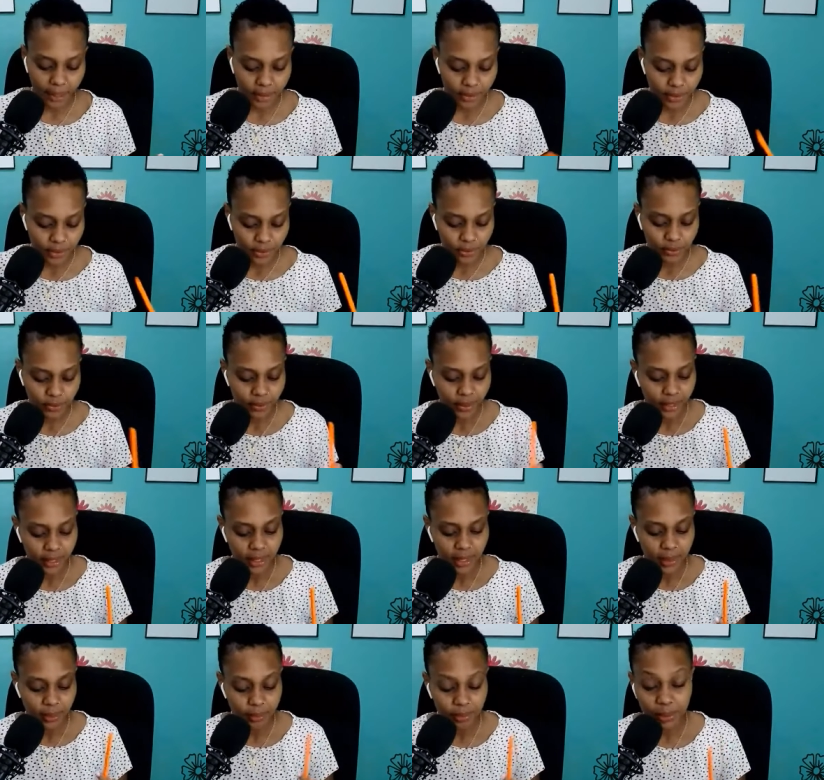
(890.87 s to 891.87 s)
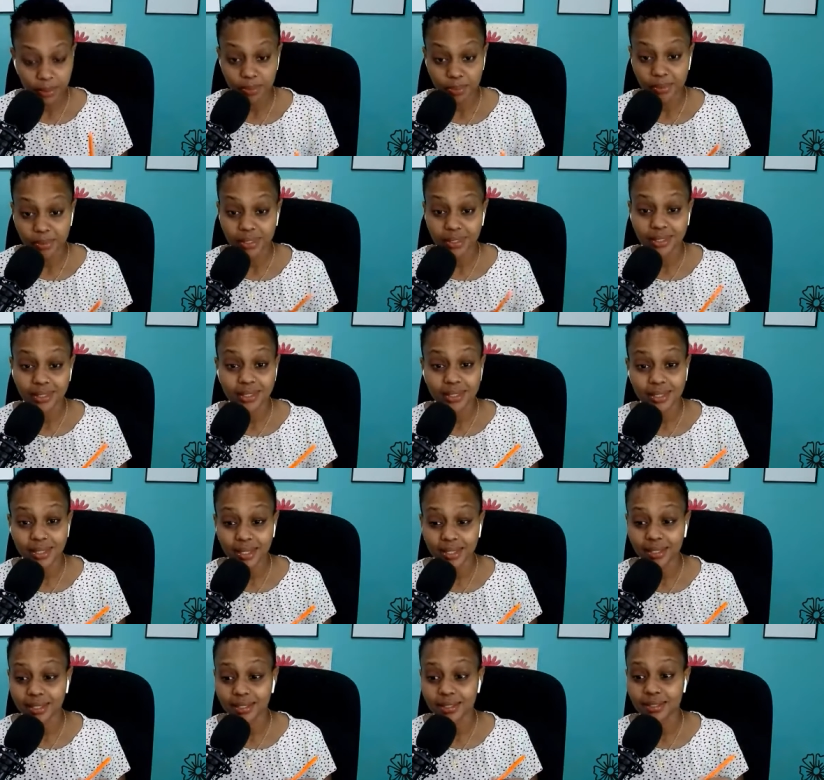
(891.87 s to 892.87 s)
So people,
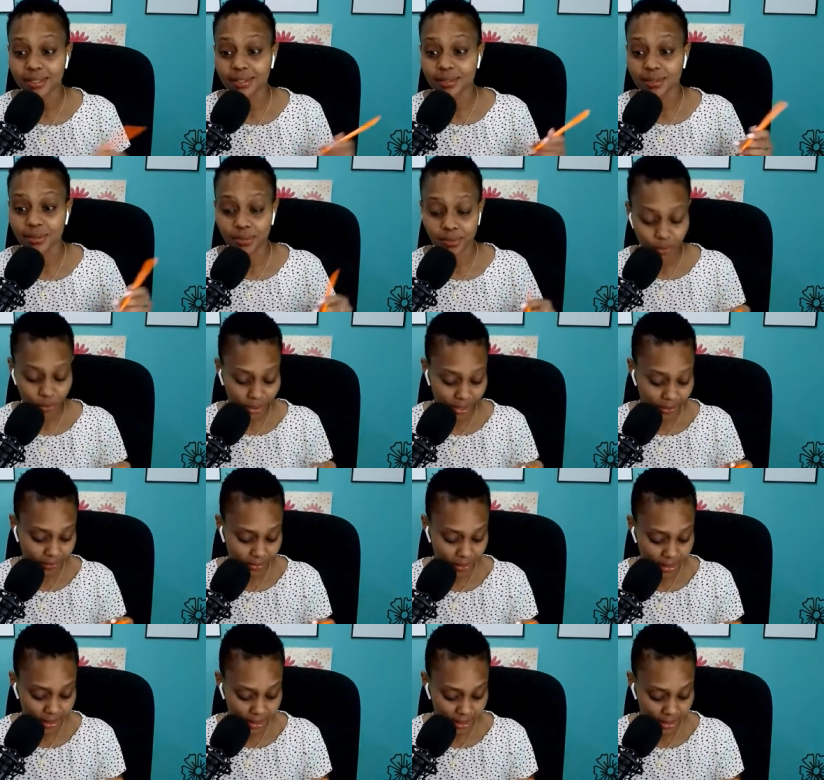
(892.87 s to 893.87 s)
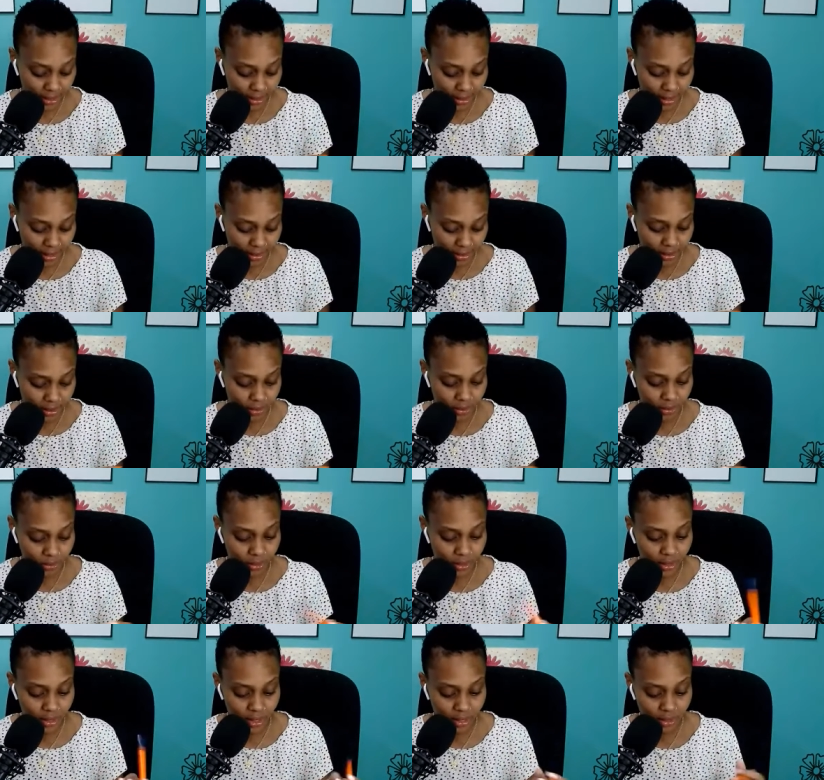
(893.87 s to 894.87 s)
things, whatever it is that you're
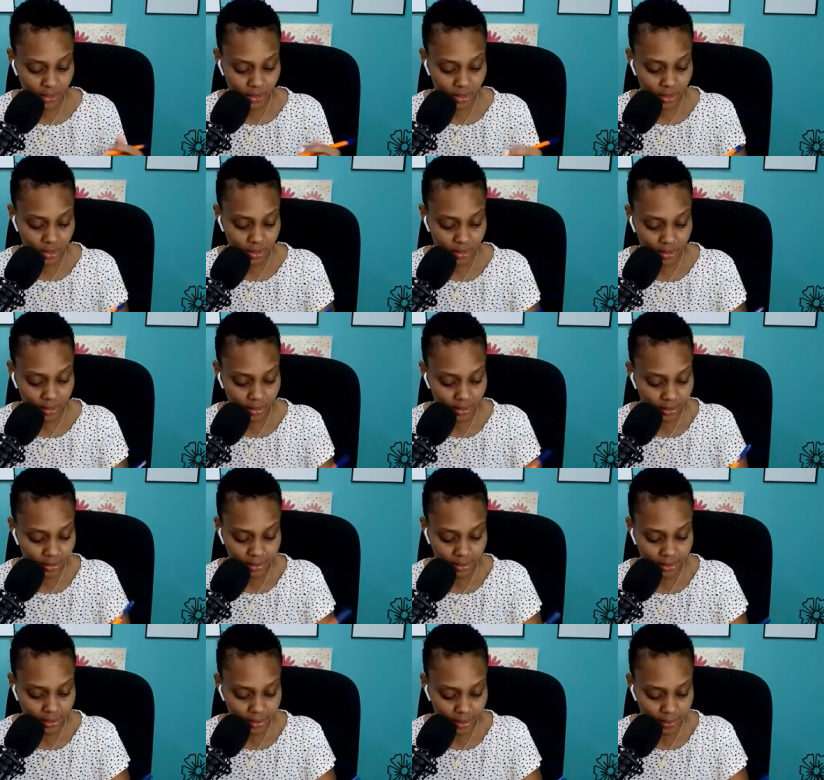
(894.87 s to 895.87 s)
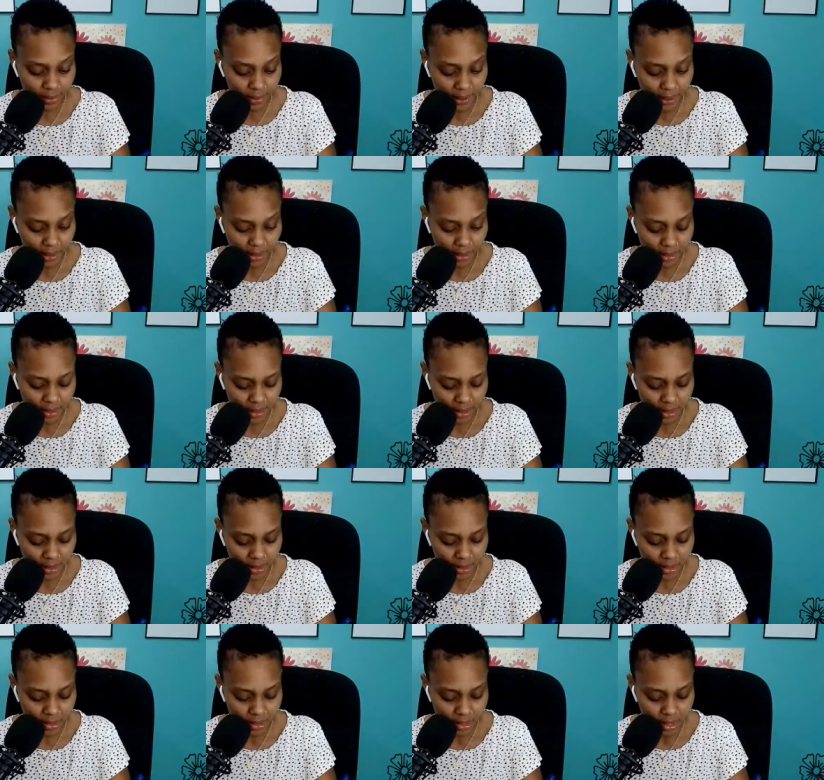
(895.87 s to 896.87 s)
doing that just it not making
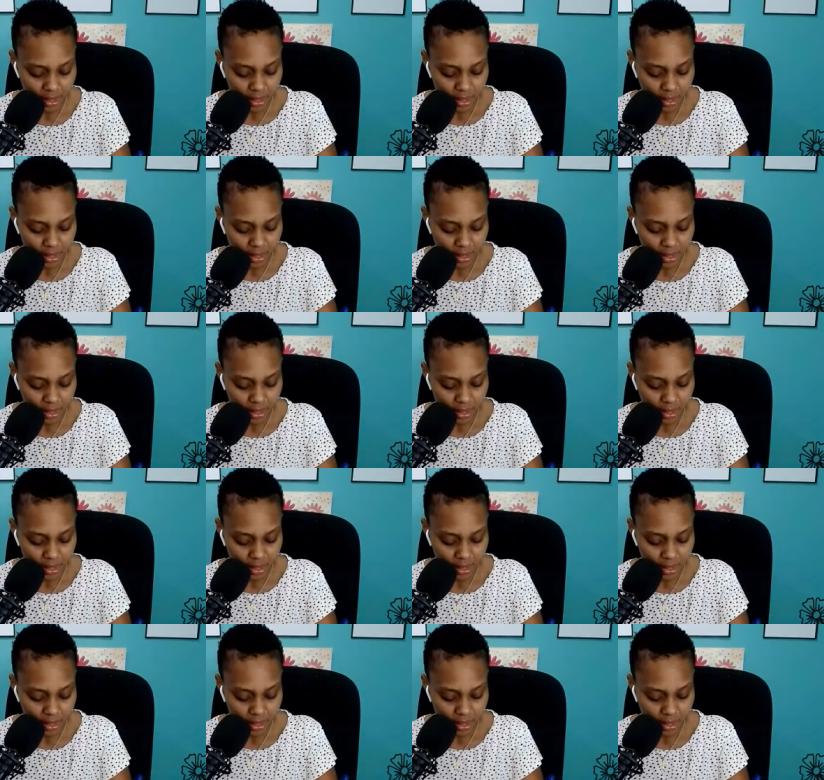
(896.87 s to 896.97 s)
sense,